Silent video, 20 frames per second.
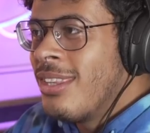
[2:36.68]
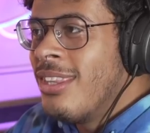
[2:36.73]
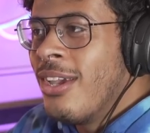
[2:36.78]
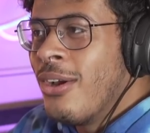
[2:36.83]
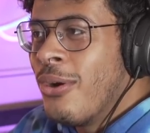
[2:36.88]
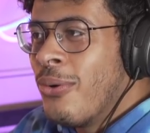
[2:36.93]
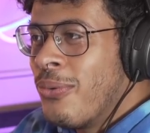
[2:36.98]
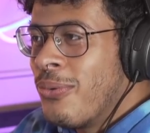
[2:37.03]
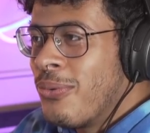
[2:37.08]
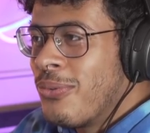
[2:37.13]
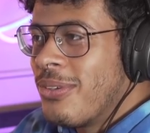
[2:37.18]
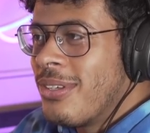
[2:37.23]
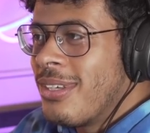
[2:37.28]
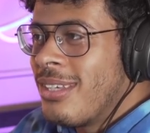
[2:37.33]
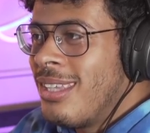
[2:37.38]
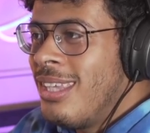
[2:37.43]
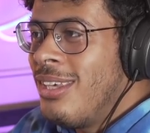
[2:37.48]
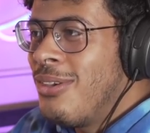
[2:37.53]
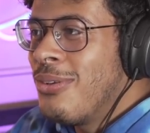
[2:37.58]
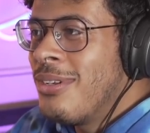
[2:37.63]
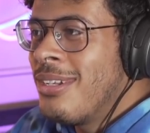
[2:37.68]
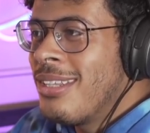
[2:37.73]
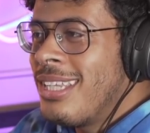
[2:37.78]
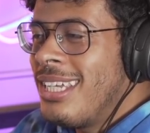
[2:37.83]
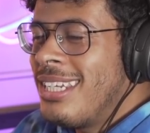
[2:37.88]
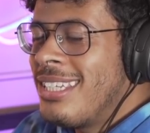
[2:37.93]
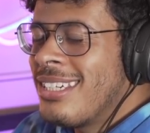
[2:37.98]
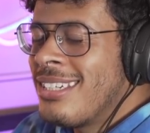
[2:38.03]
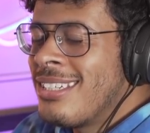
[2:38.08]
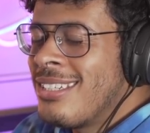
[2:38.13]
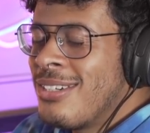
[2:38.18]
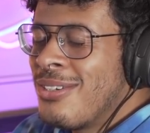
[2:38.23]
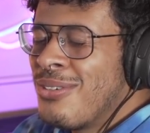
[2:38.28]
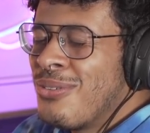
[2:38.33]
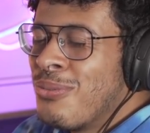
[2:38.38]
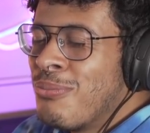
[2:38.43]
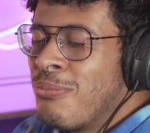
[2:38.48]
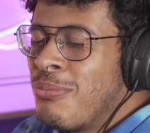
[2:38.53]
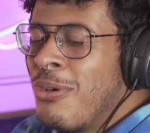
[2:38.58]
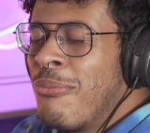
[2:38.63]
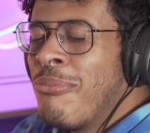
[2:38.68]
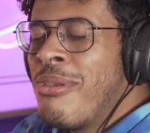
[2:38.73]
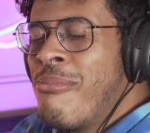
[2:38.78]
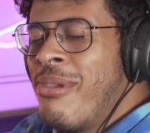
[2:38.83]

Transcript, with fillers: No. Okay. He couldn't lead. No, don't be